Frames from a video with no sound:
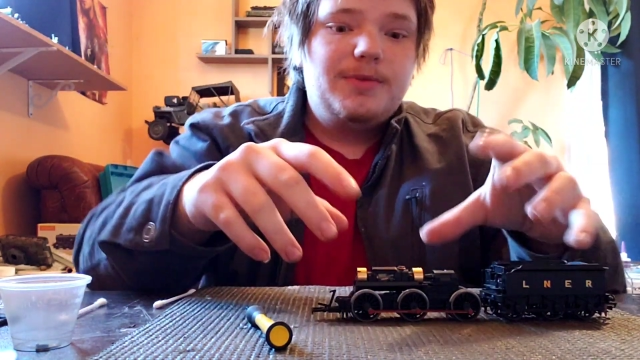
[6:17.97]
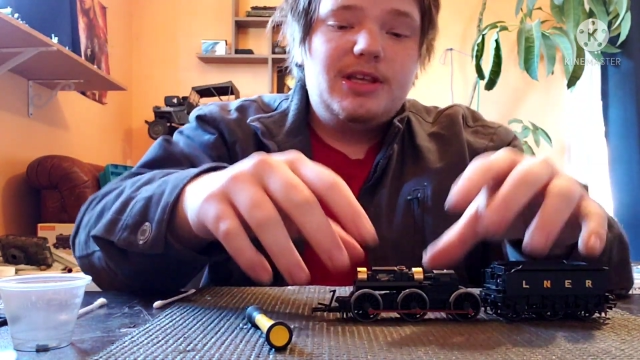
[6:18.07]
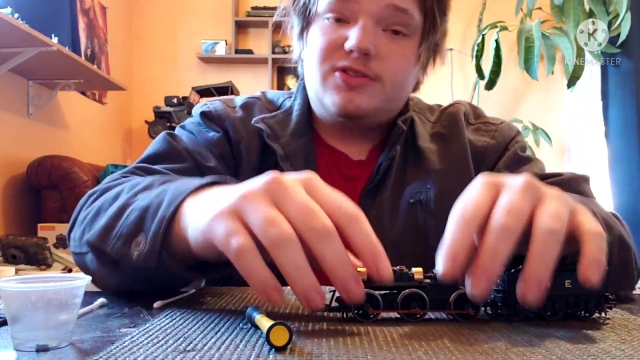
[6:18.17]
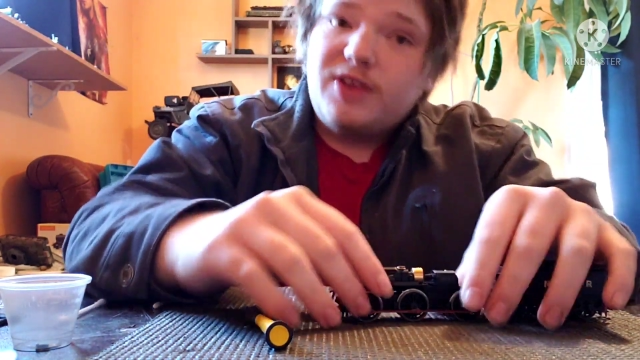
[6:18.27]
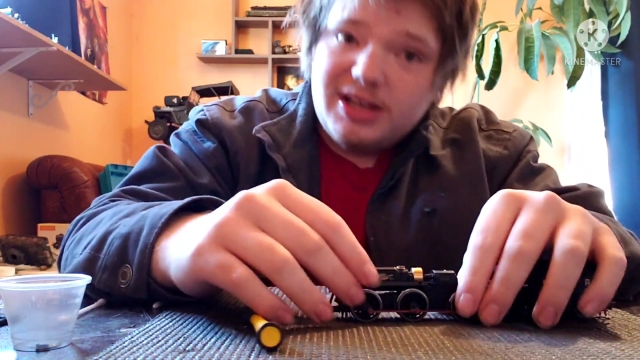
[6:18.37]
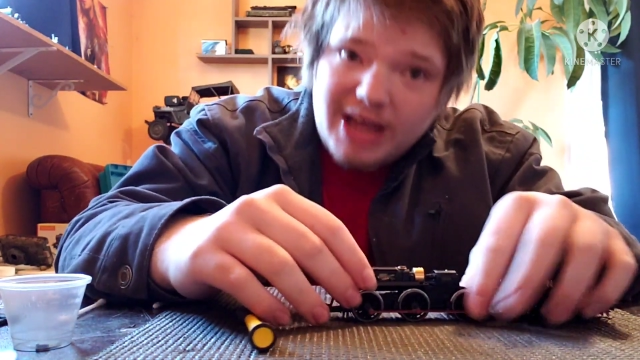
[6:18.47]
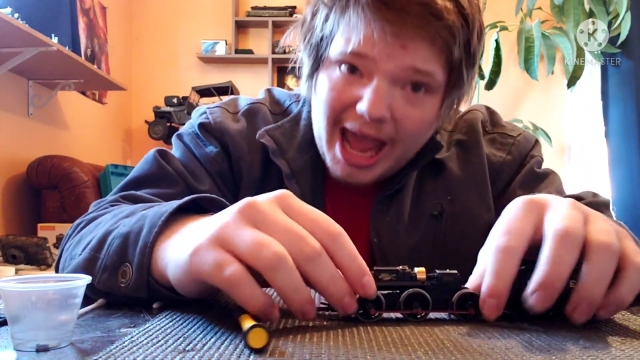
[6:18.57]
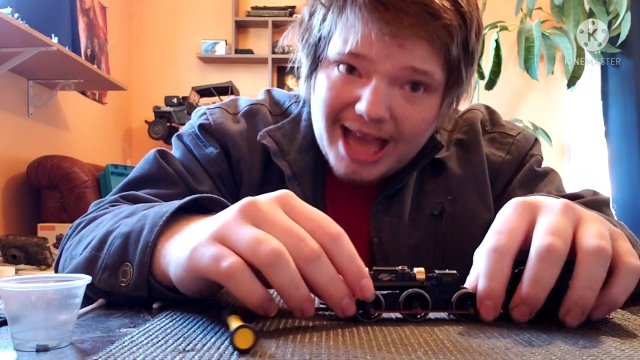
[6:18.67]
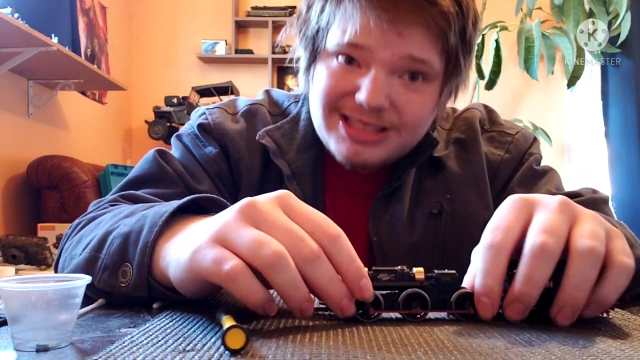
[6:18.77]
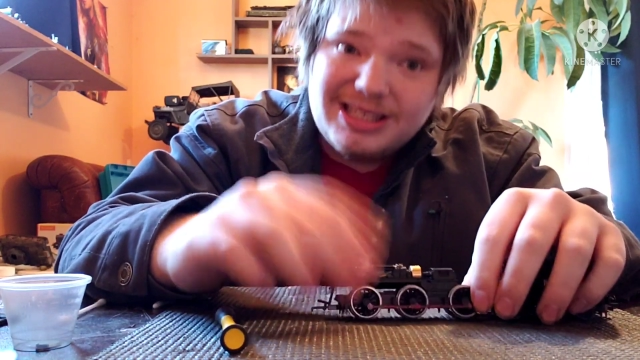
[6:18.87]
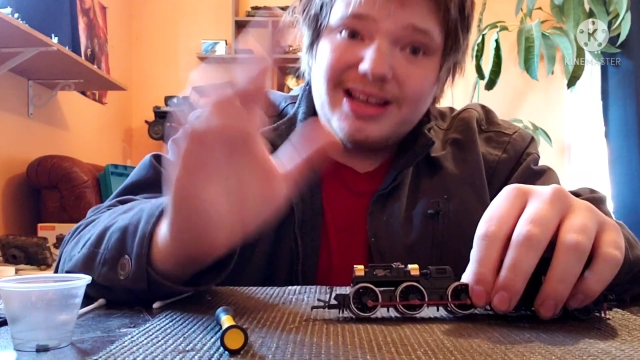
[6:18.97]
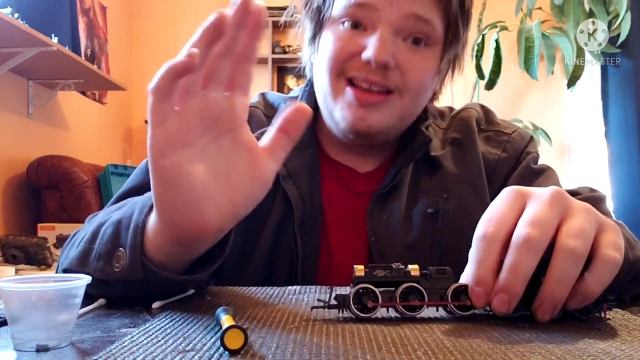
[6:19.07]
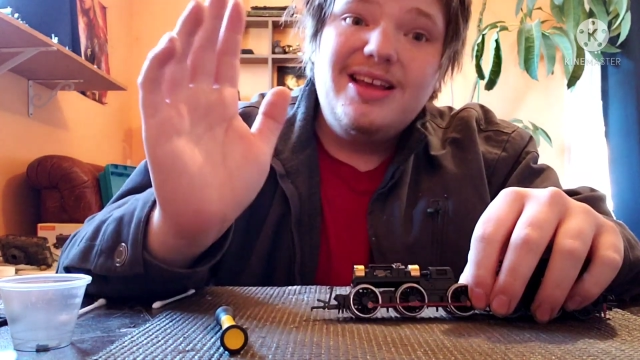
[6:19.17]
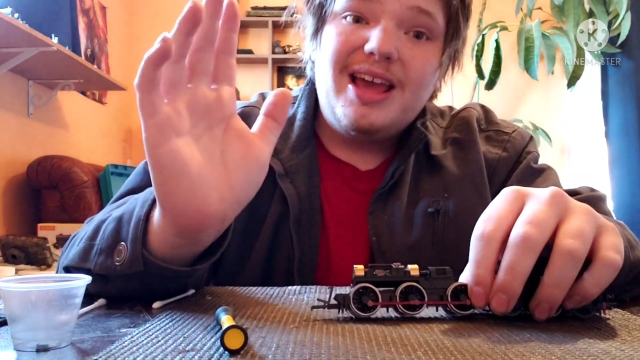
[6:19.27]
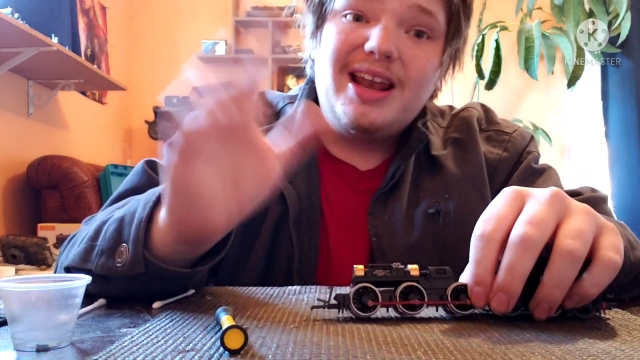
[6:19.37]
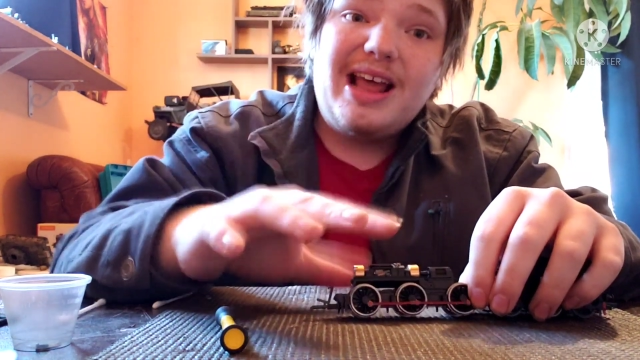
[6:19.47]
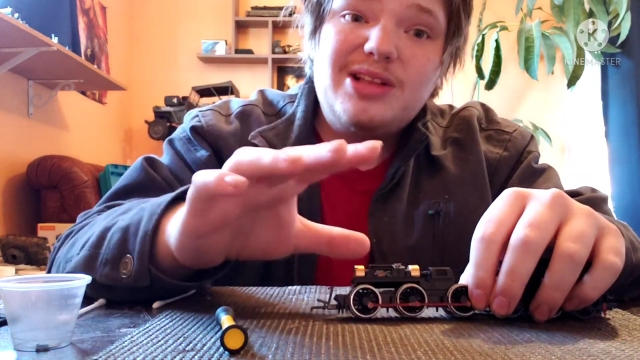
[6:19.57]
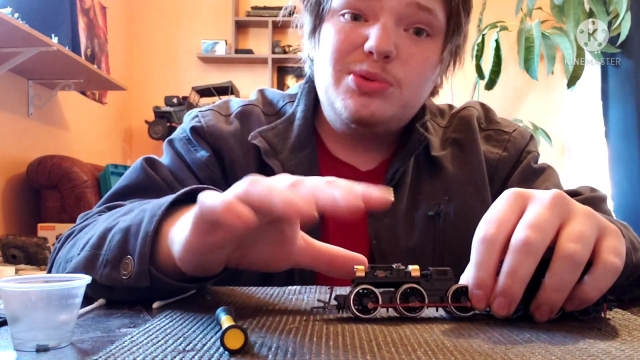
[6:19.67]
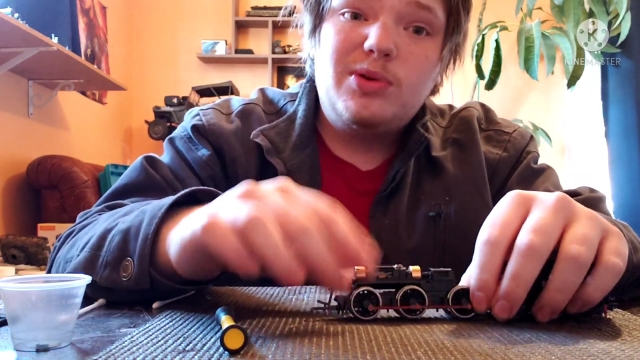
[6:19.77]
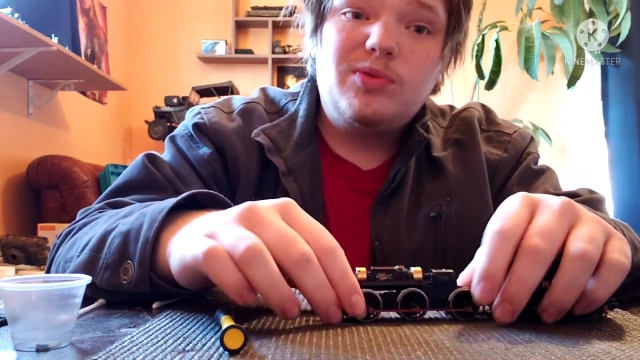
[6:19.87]
It's fantastic, and
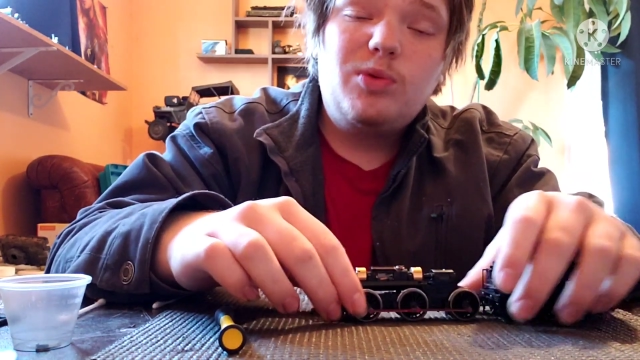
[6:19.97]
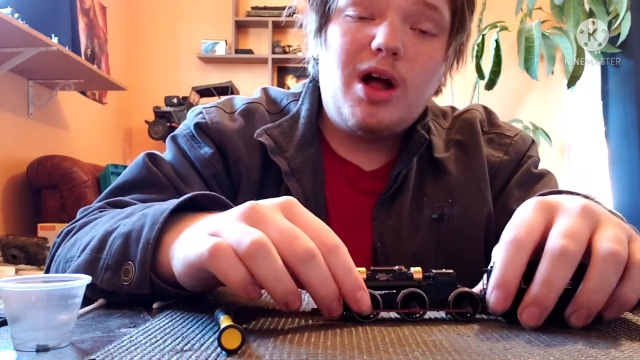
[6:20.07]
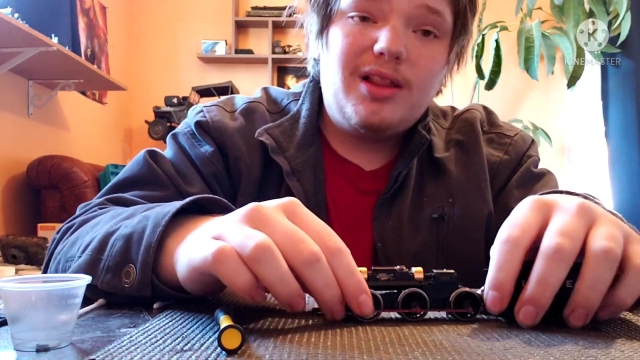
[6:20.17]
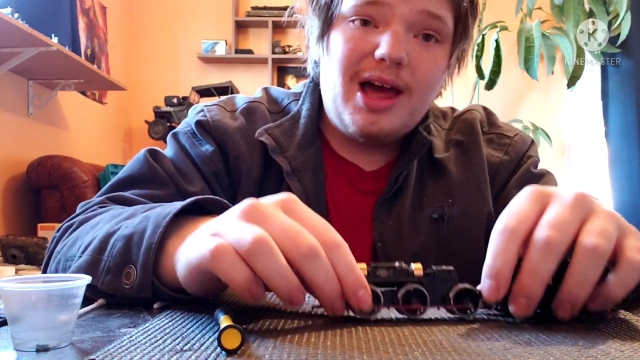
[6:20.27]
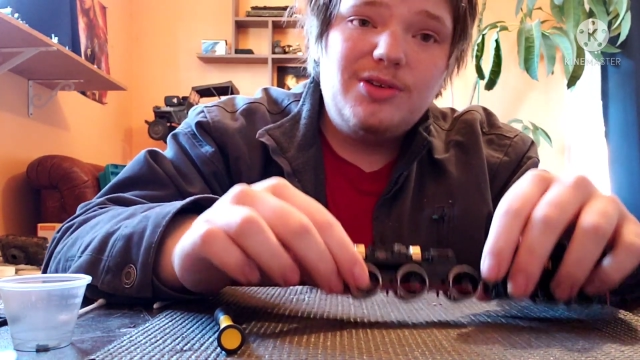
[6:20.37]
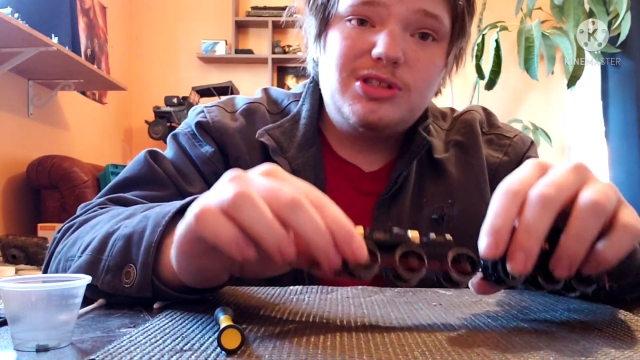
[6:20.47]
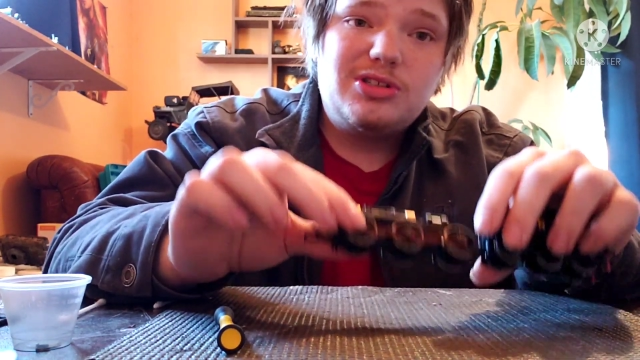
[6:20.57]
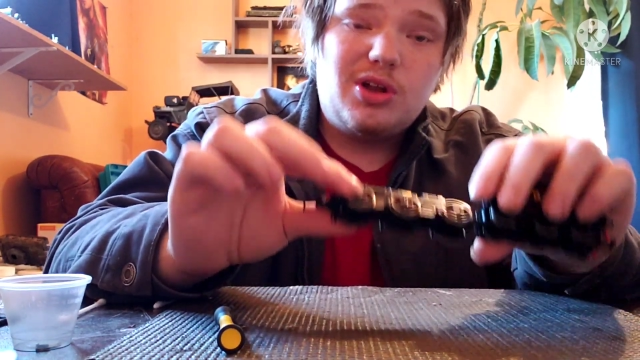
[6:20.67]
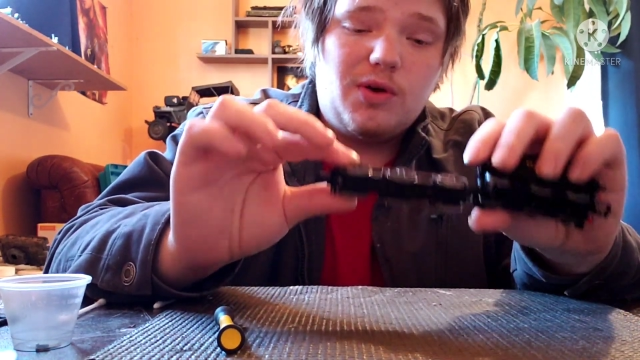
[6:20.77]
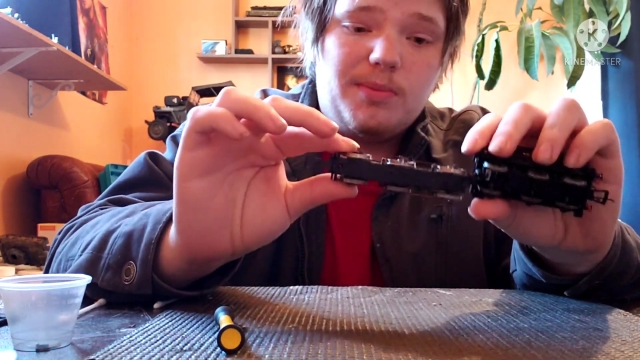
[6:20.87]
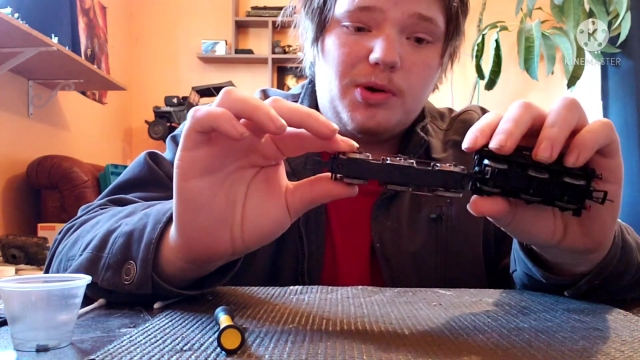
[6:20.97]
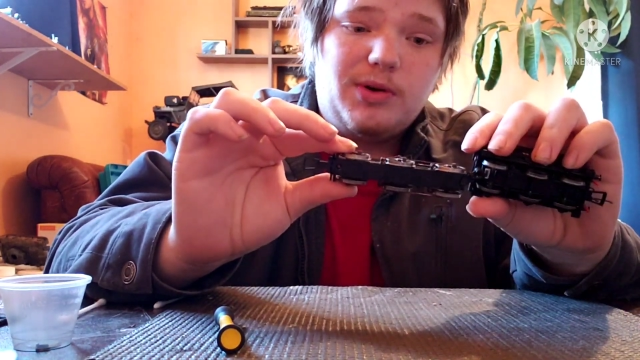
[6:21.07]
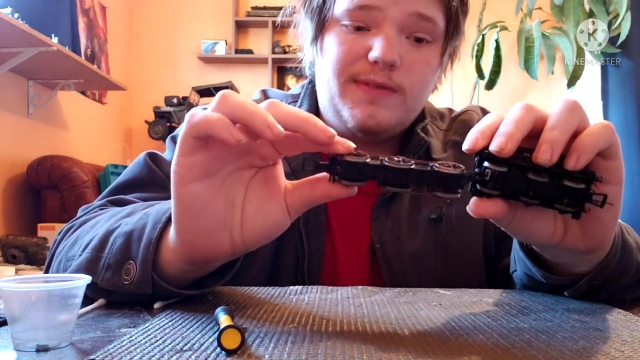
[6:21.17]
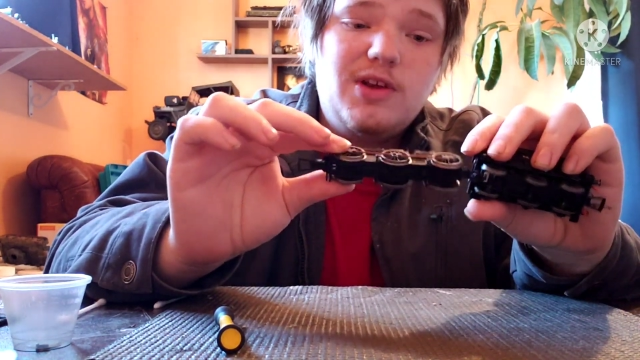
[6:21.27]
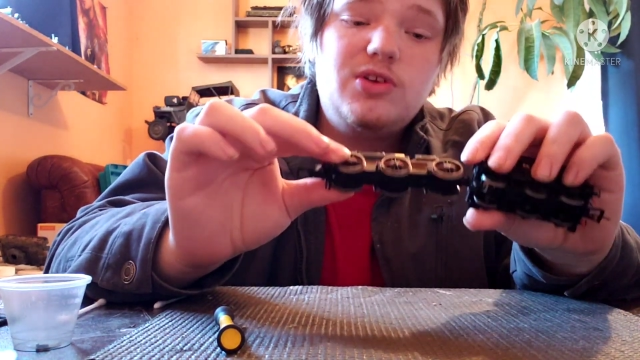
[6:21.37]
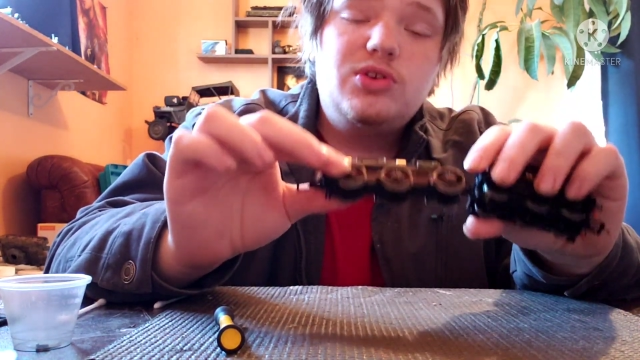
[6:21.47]
that's what allows this locomotive